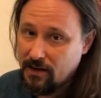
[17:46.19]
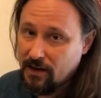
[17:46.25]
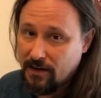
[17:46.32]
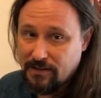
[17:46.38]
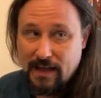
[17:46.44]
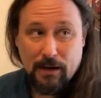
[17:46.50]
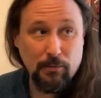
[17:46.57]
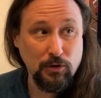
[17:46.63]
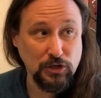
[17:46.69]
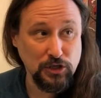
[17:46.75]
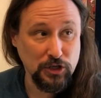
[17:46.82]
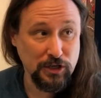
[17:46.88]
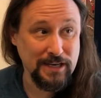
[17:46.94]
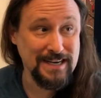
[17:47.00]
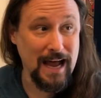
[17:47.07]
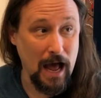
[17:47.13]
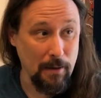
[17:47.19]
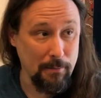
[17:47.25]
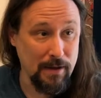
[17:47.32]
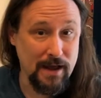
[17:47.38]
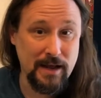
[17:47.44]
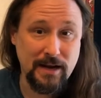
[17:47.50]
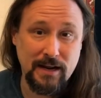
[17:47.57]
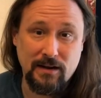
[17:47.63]
the Aboriginal dot
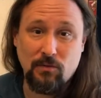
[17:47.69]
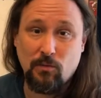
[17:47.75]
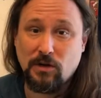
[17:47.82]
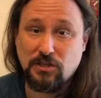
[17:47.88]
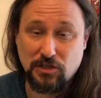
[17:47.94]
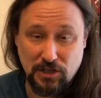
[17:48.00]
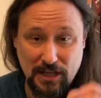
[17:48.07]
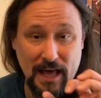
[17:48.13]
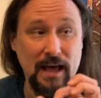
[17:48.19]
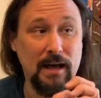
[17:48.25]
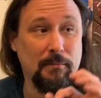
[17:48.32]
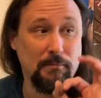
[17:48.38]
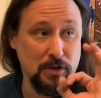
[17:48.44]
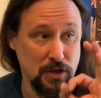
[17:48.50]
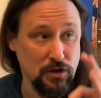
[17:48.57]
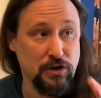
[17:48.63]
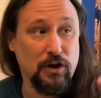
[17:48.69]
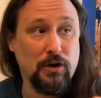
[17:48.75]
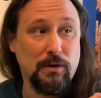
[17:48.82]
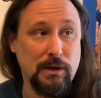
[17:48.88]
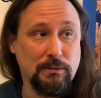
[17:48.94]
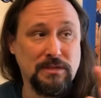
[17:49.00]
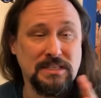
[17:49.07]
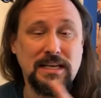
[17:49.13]
painting, which them, you know, it
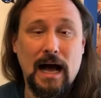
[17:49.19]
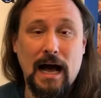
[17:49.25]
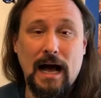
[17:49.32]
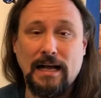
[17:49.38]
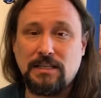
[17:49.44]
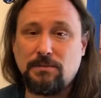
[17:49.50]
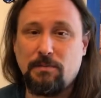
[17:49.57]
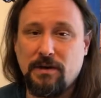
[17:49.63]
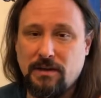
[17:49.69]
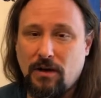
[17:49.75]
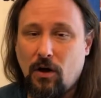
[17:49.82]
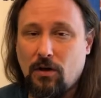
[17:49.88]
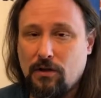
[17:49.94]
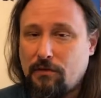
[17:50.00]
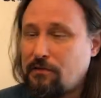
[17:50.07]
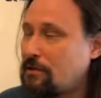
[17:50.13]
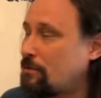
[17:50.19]
was dots, but all over the